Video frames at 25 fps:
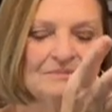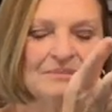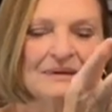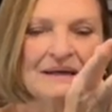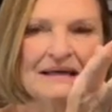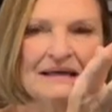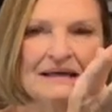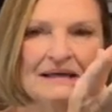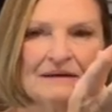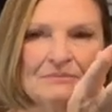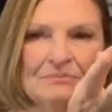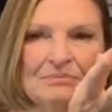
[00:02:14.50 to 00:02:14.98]

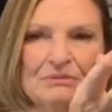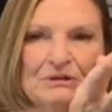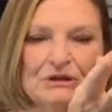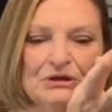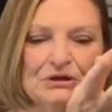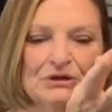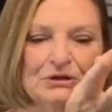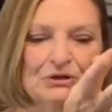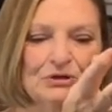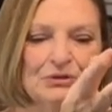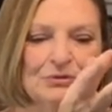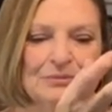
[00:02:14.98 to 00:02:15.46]
pink
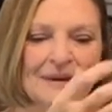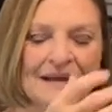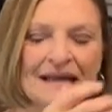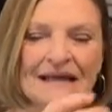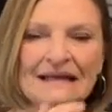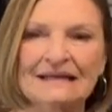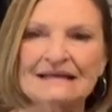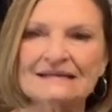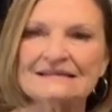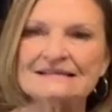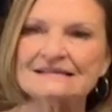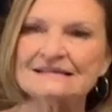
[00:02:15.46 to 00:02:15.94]
bloom,
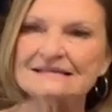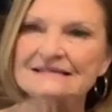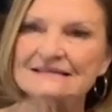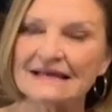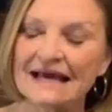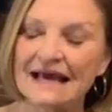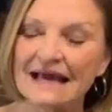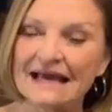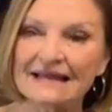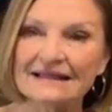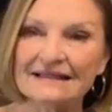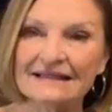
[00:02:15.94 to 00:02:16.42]
and it
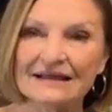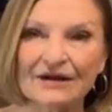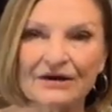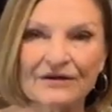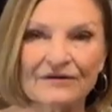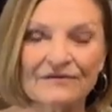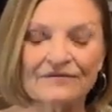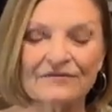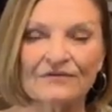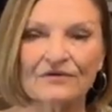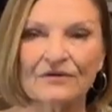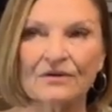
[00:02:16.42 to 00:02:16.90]
stayed
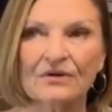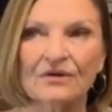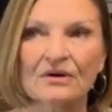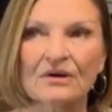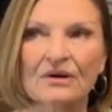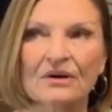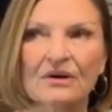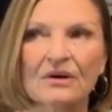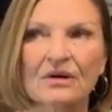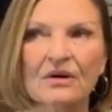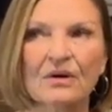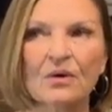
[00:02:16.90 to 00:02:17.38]
there for
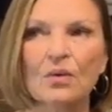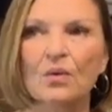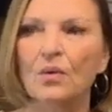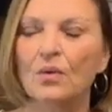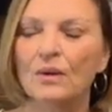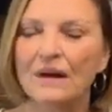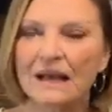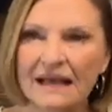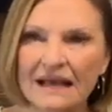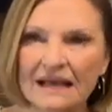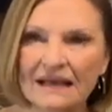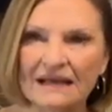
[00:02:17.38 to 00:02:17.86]

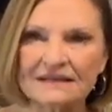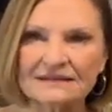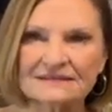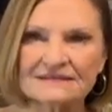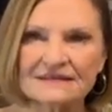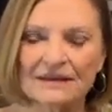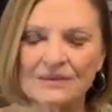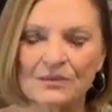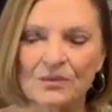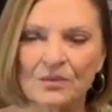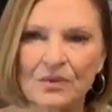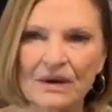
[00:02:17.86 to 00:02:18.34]

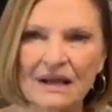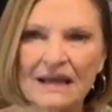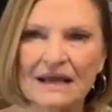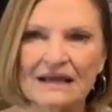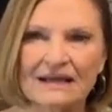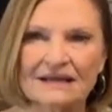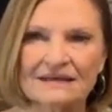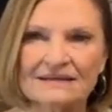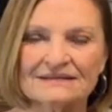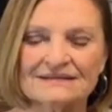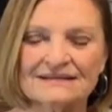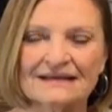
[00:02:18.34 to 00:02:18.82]
weeks and
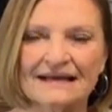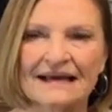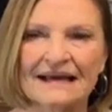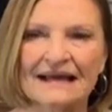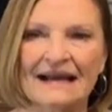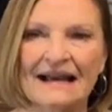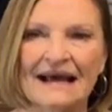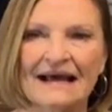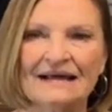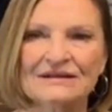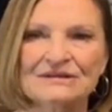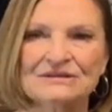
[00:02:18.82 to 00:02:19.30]
weeks.
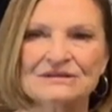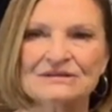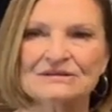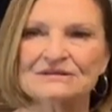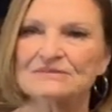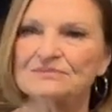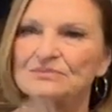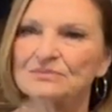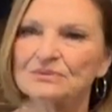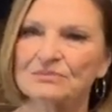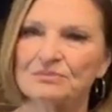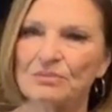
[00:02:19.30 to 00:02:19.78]
And I
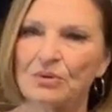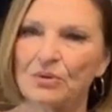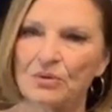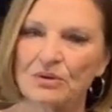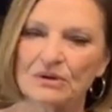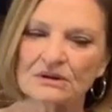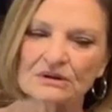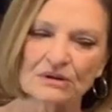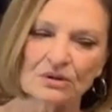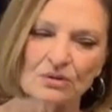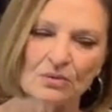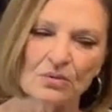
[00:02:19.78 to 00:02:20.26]
just would
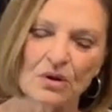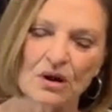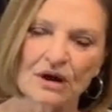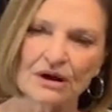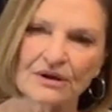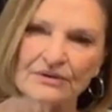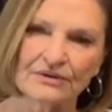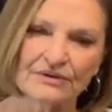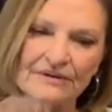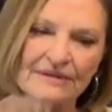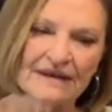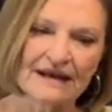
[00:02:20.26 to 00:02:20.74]
pour a little
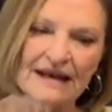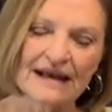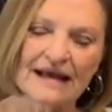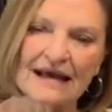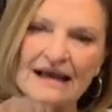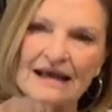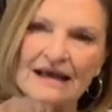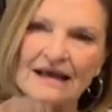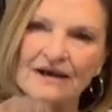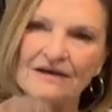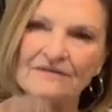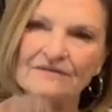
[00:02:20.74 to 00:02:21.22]
water in the
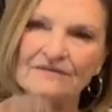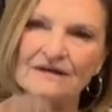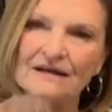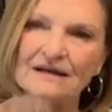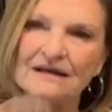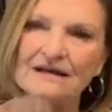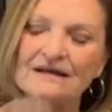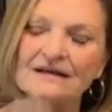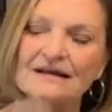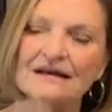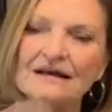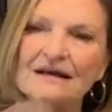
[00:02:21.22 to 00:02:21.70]
neck of
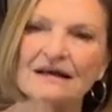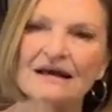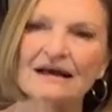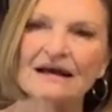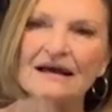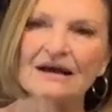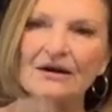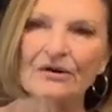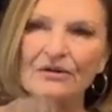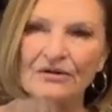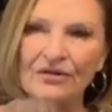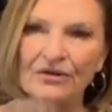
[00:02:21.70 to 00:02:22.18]
it
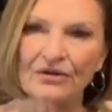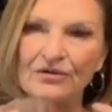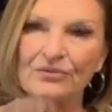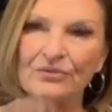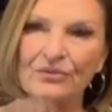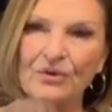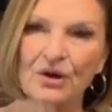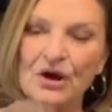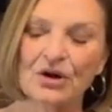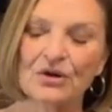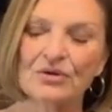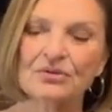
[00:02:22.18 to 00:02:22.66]
or the
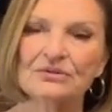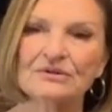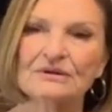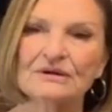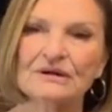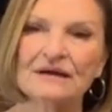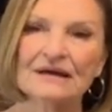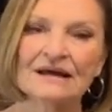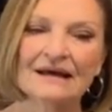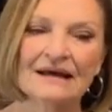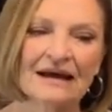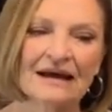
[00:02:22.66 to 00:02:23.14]
throat